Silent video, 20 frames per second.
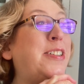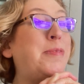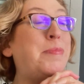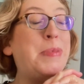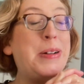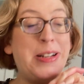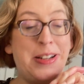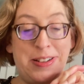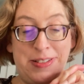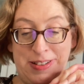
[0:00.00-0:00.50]

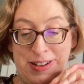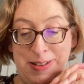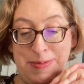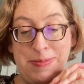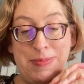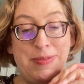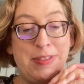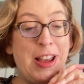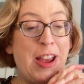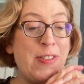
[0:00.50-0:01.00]
but
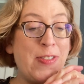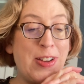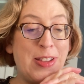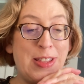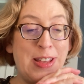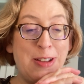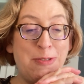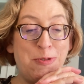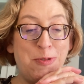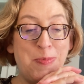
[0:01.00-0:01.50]

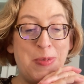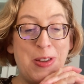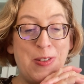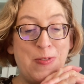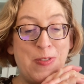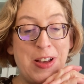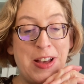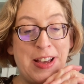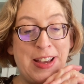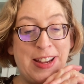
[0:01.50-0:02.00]
everything will be
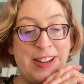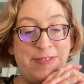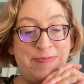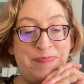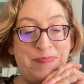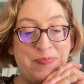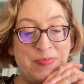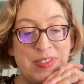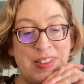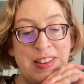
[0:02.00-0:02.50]
fine.
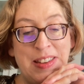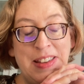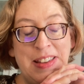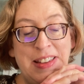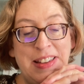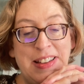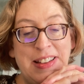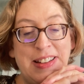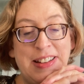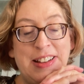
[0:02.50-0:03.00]

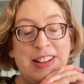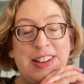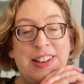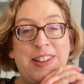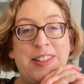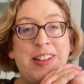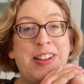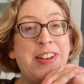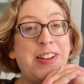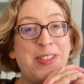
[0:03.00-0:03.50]

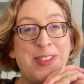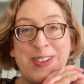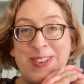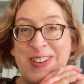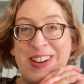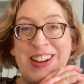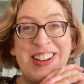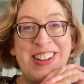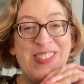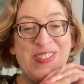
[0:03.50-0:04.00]
Another
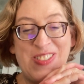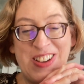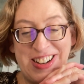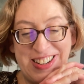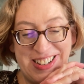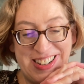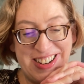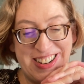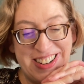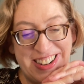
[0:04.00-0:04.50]
great
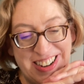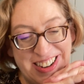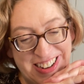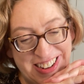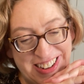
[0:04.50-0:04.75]
adventure.